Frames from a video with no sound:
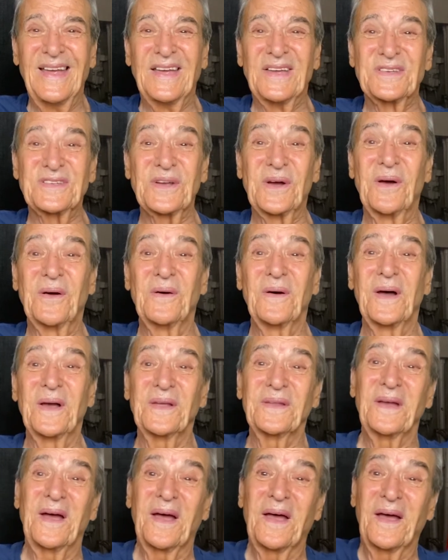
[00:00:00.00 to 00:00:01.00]
So
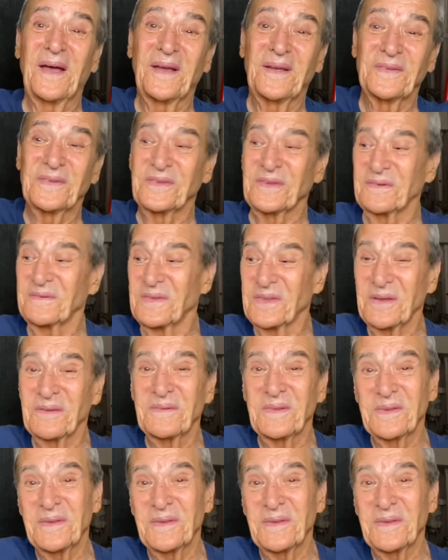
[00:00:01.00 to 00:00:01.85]
uh, uh, the, the,